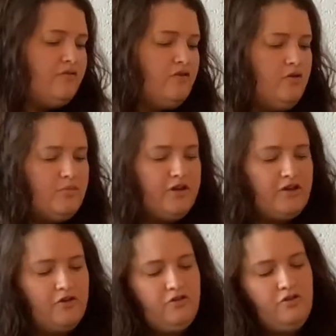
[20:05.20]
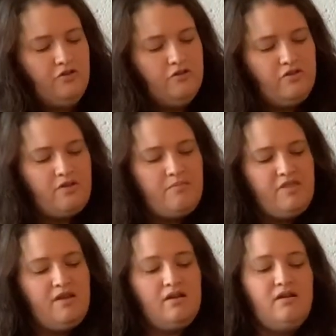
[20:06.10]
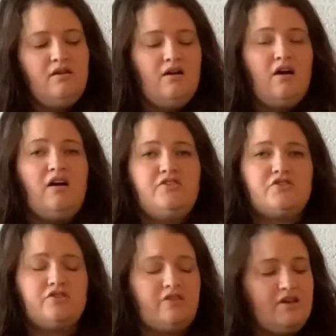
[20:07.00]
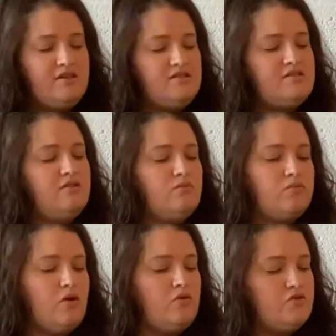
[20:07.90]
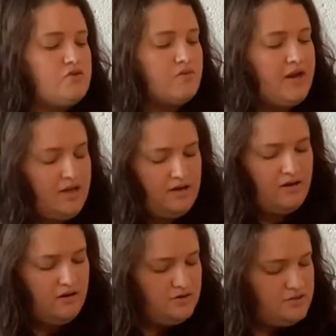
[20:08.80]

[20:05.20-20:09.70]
full, but it could use something under this rose right here.